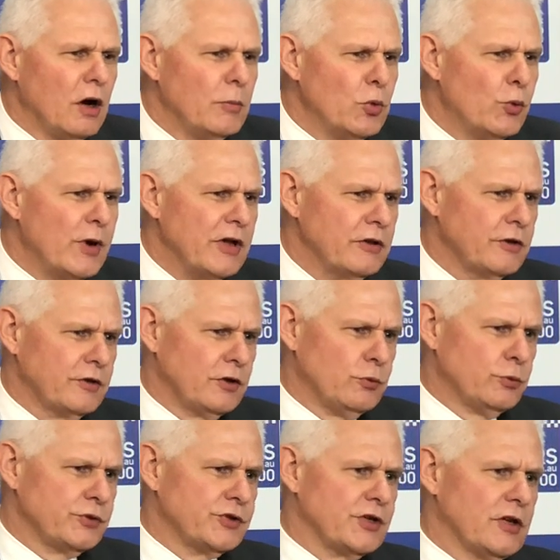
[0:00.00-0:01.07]
I'm aware that there
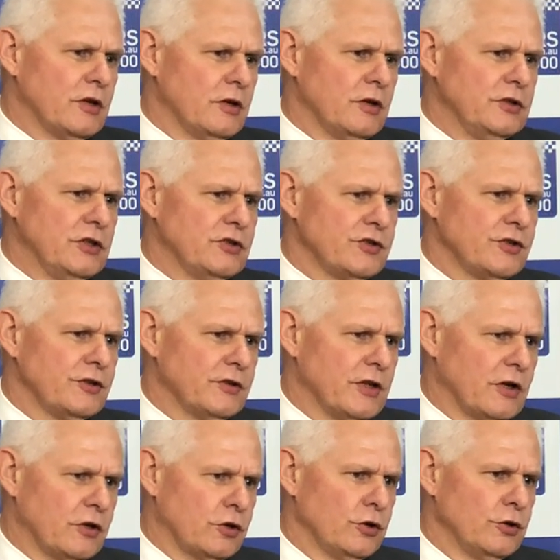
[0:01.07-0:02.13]
was an incident
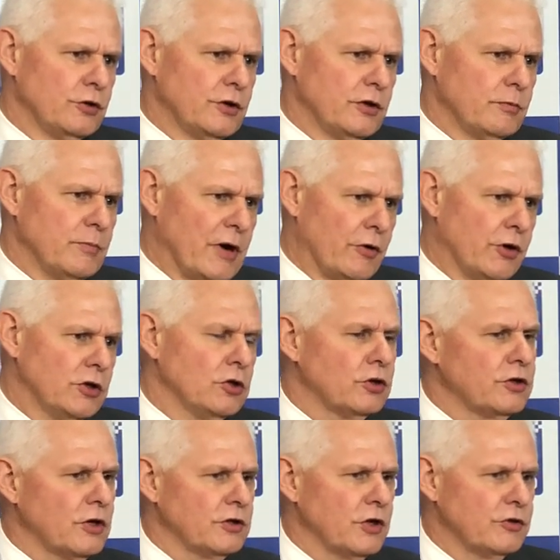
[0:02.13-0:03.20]
that occurred at Marion. I
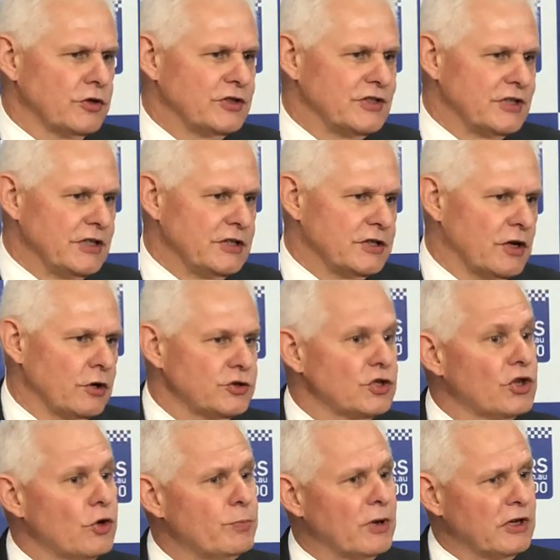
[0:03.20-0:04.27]
don't know the details. I
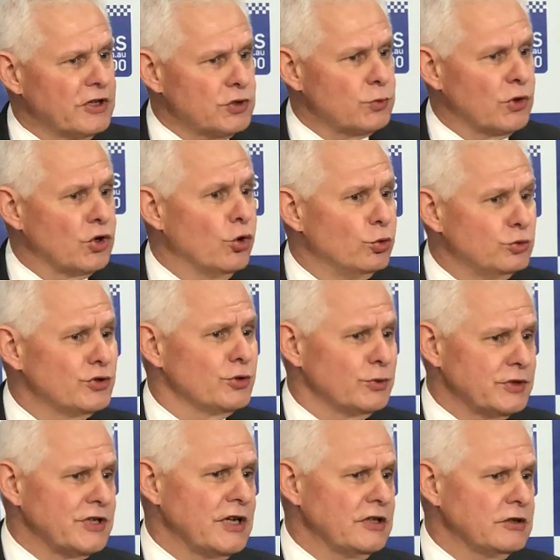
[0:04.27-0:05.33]
know police were called to
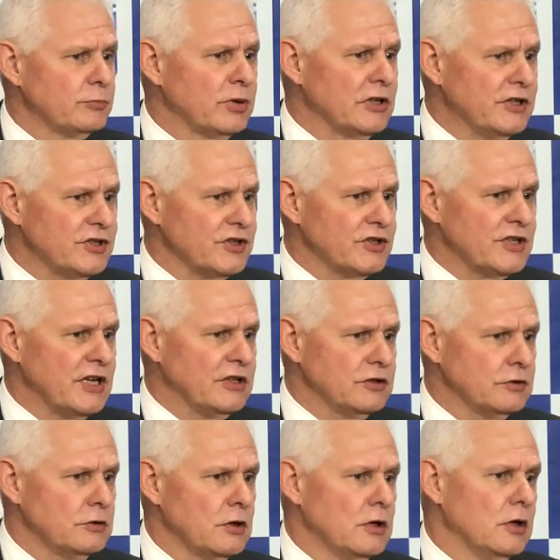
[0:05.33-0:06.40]
attend, and police
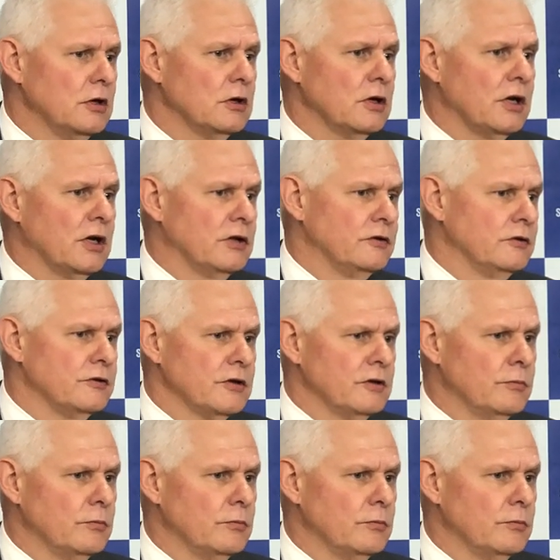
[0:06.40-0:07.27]
attended, and